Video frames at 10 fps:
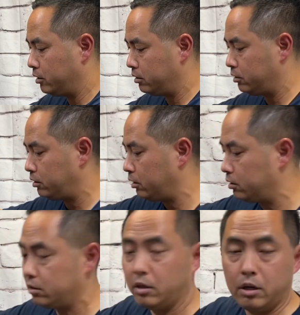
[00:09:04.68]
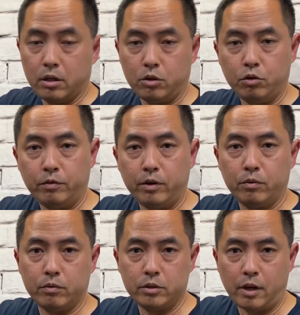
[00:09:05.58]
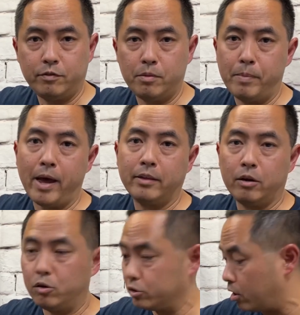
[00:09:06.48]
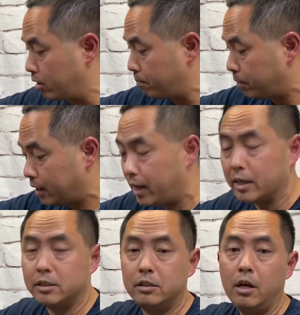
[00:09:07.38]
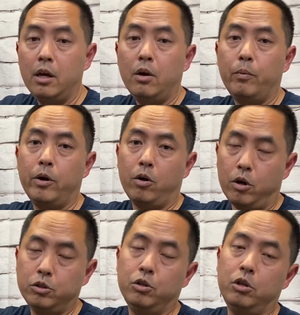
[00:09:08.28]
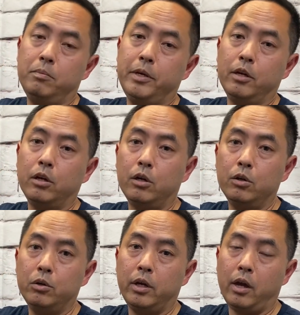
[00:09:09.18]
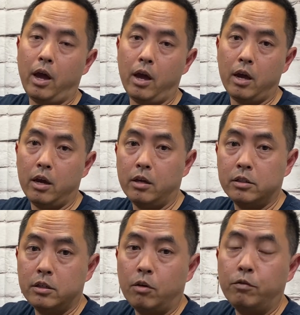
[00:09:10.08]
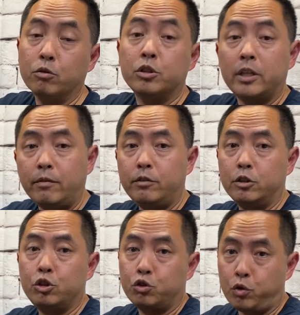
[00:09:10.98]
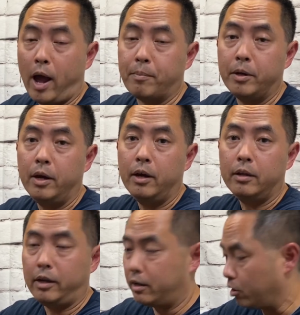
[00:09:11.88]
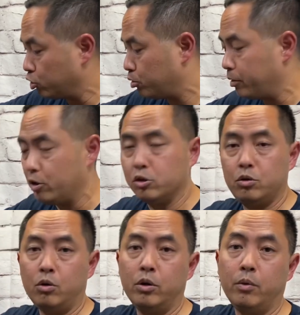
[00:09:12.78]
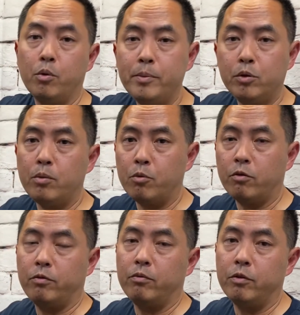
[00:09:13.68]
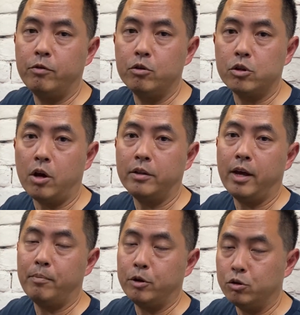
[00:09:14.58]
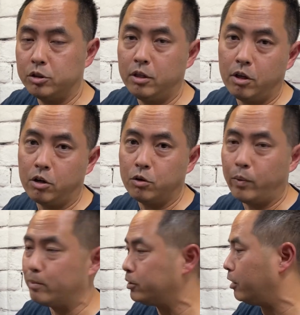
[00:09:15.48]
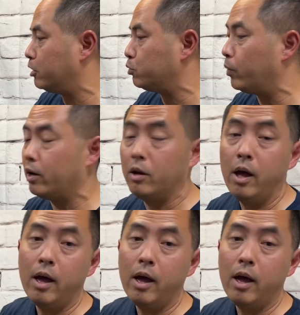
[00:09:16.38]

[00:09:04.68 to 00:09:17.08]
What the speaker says: just a UV safety band that goes on it. Plus, we are also going to be including a cell phone safety strap that can also be used to go in it. We'll be doing more reviews on that, but you'll see that on the website as well.